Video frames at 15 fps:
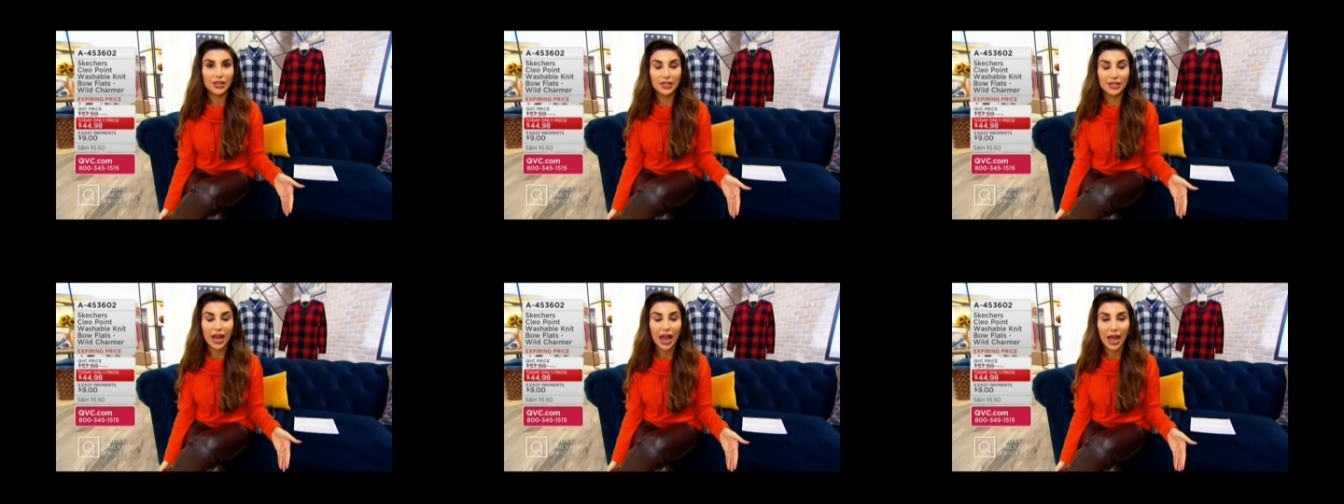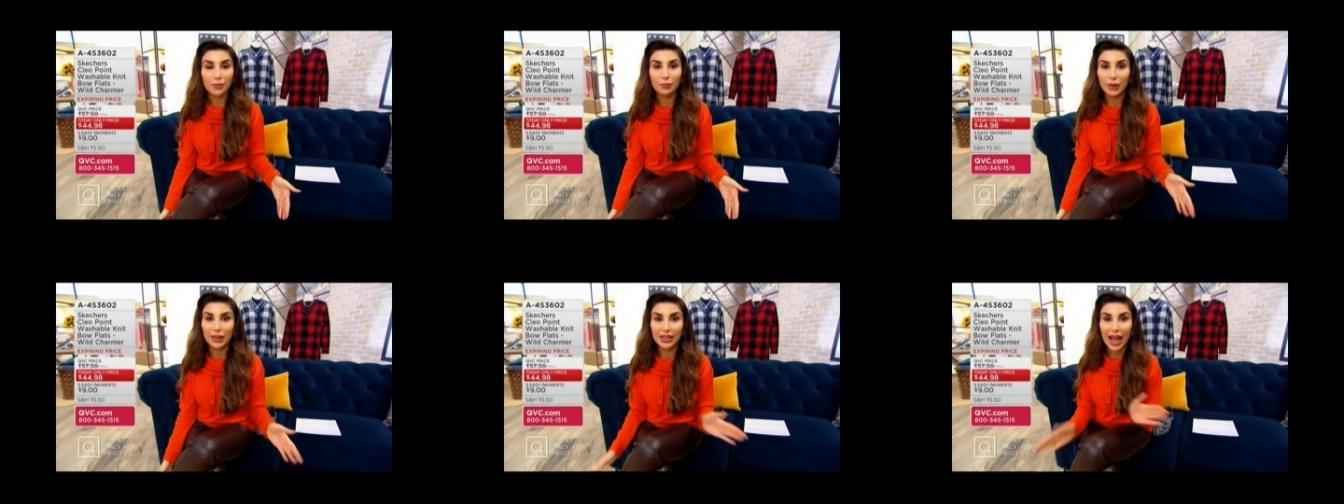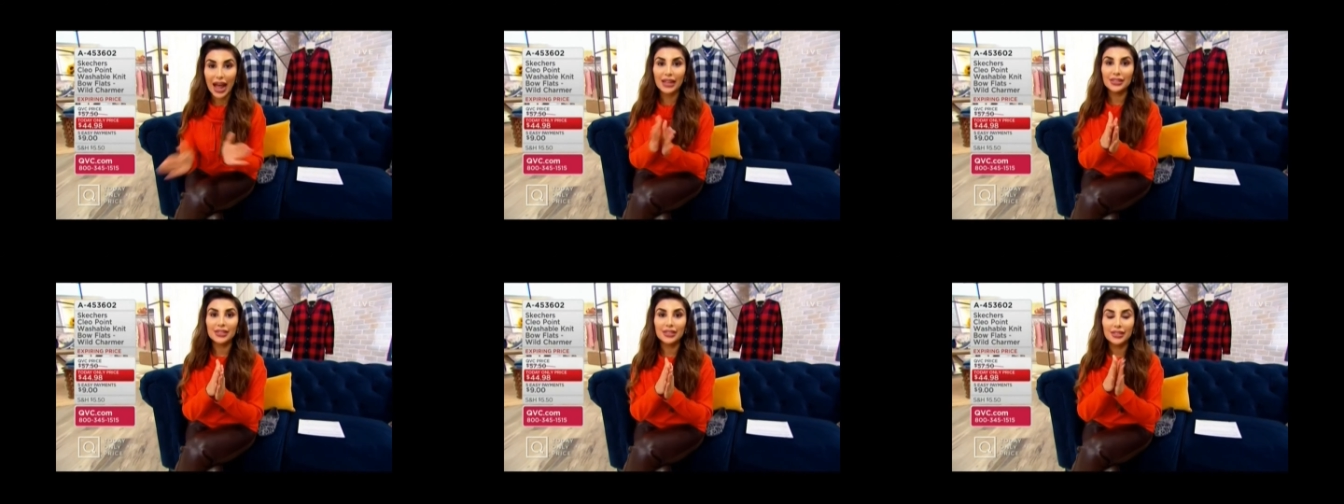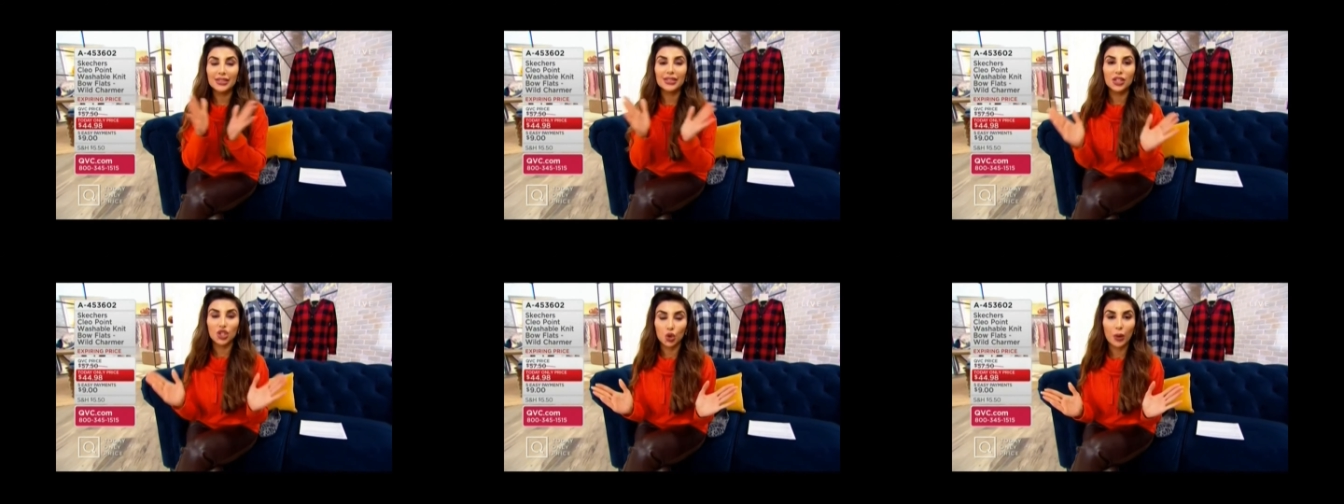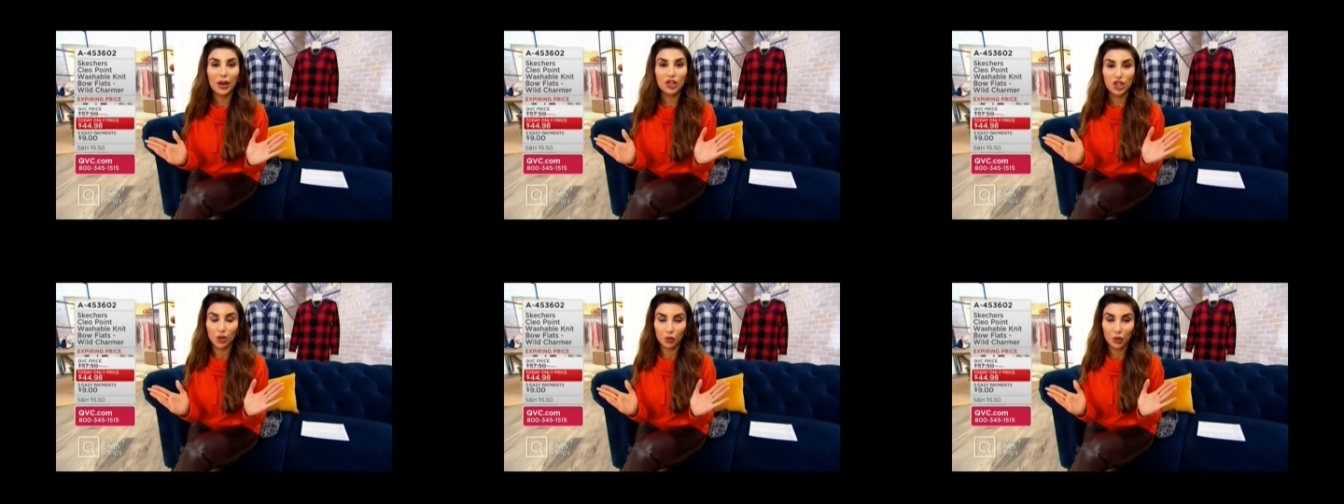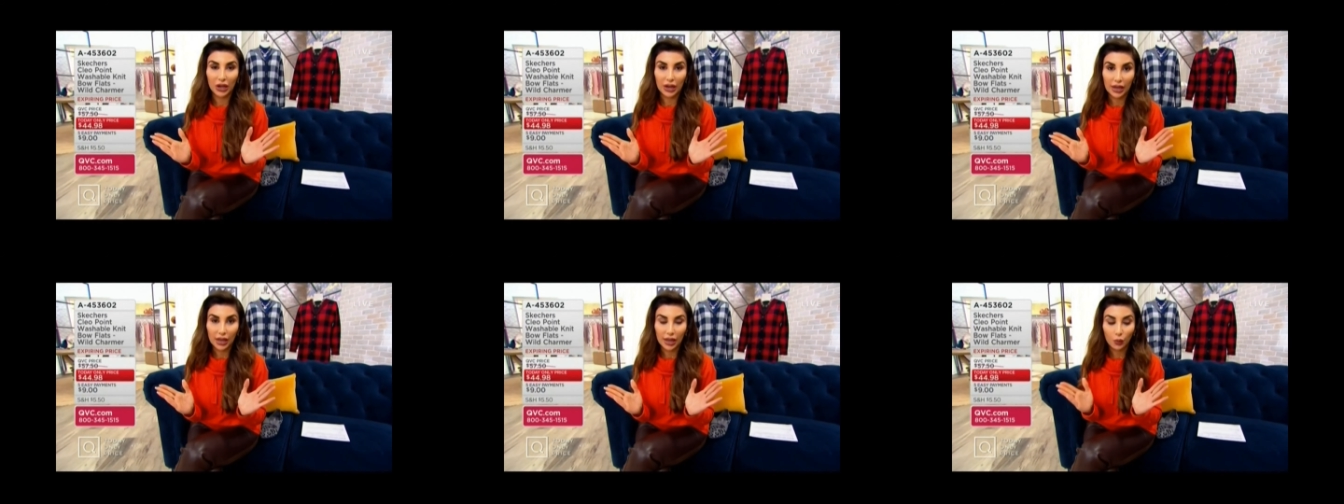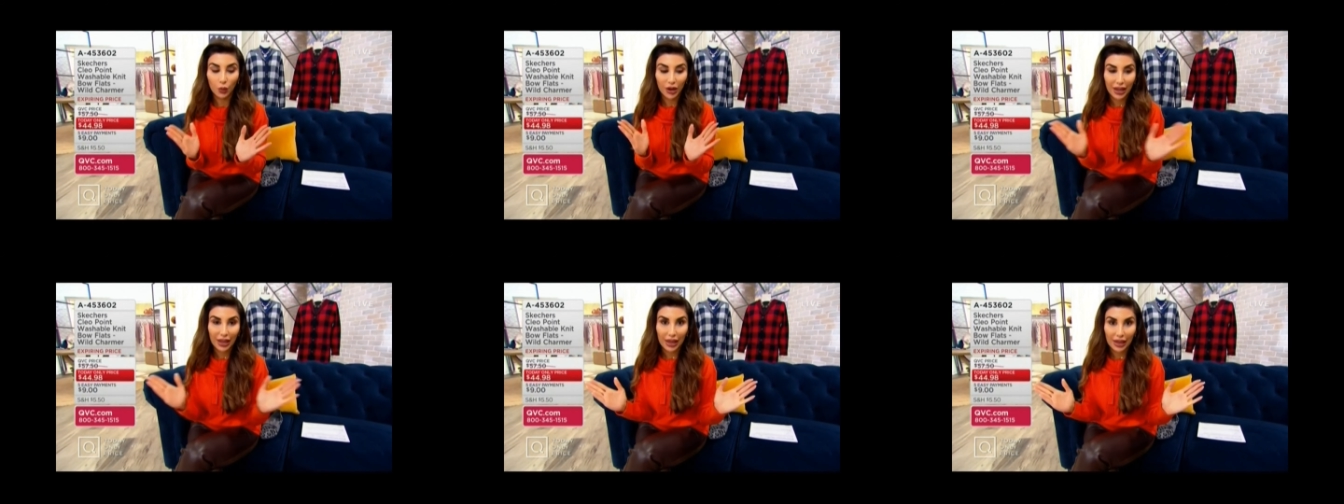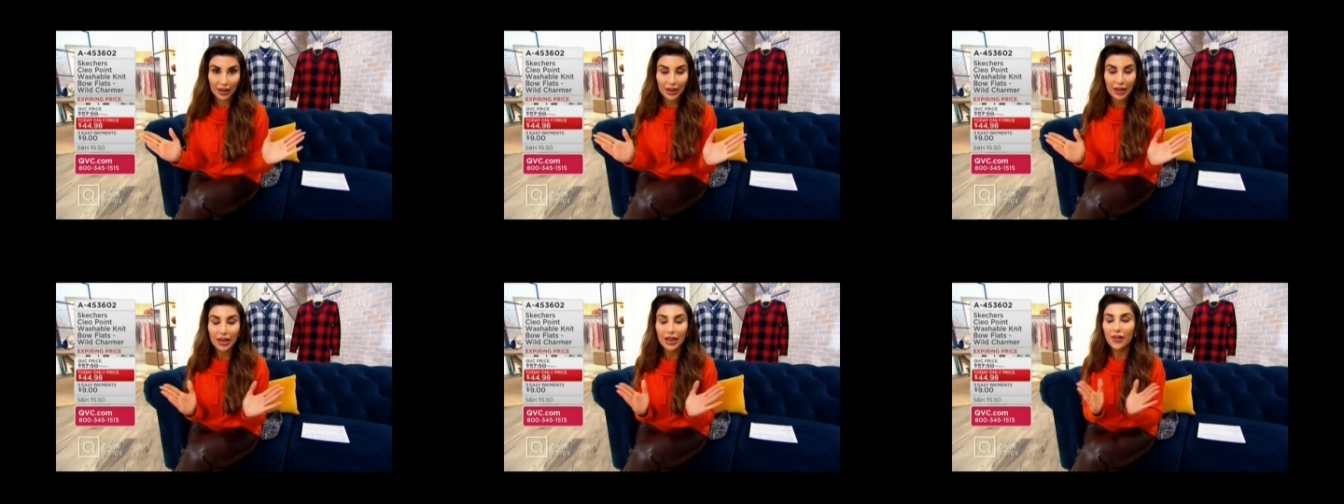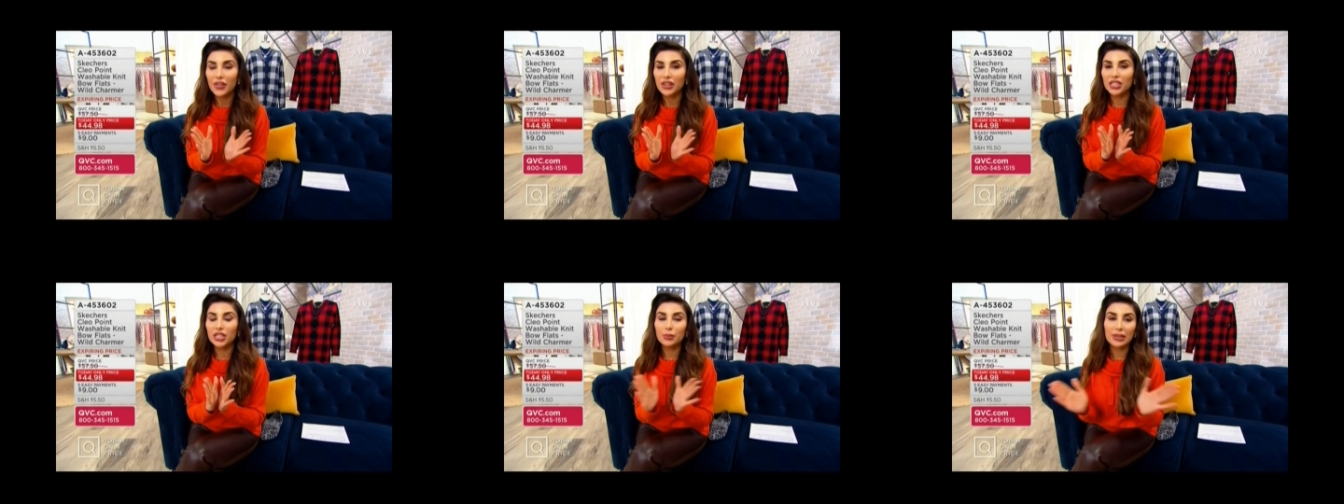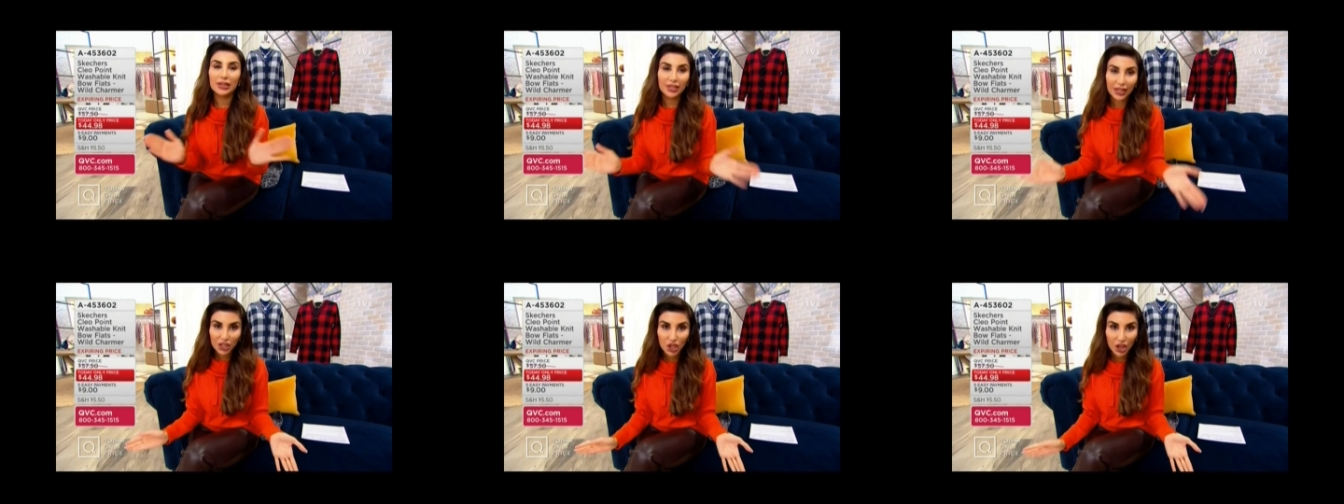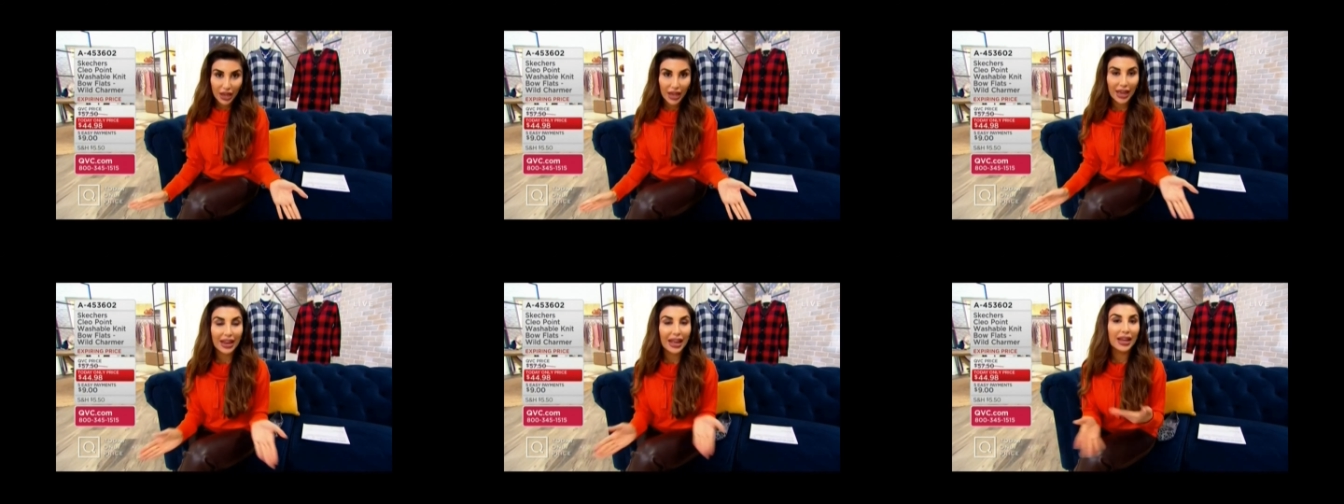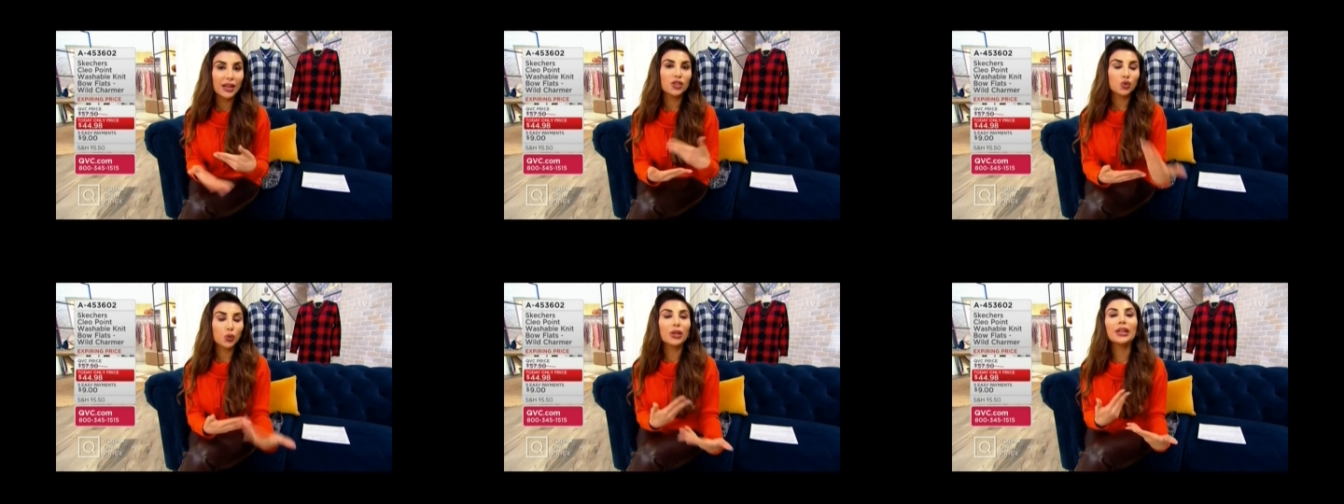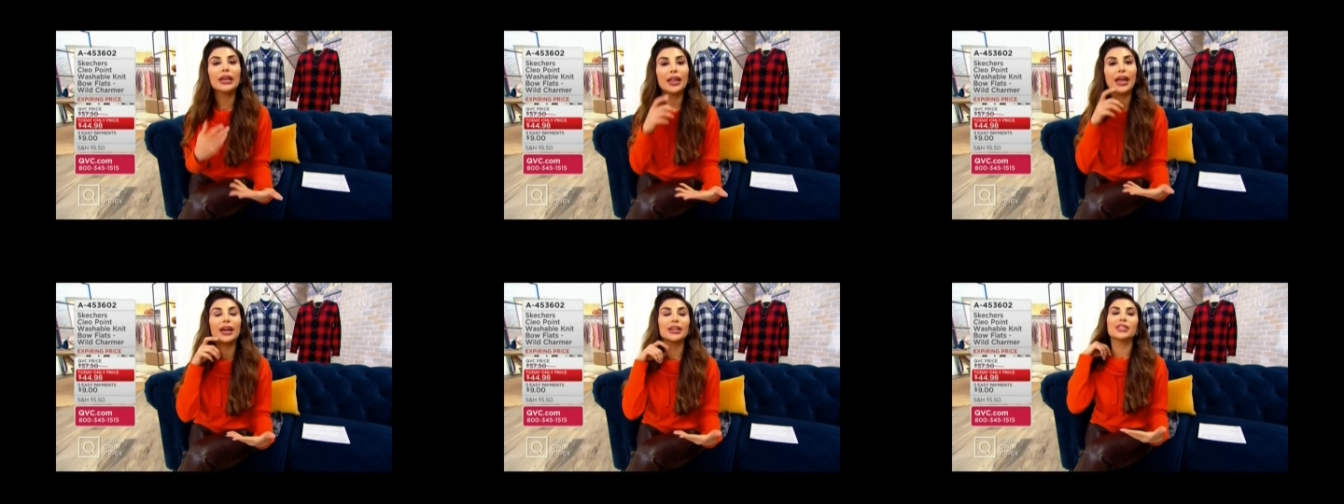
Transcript: this day. But that's the situation we're in. We're in. This has been such a hit, and it's really like